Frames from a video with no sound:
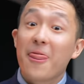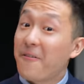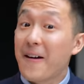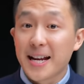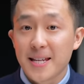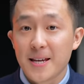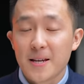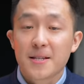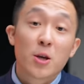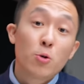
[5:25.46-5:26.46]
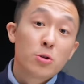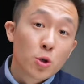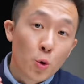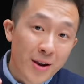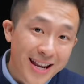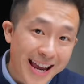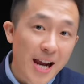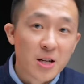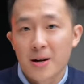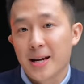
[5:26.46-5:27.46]
The fact is, users who
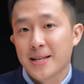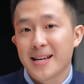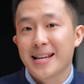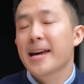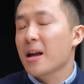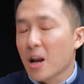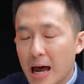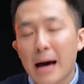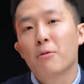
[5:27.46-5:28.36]
engage on LinkedIn get a lot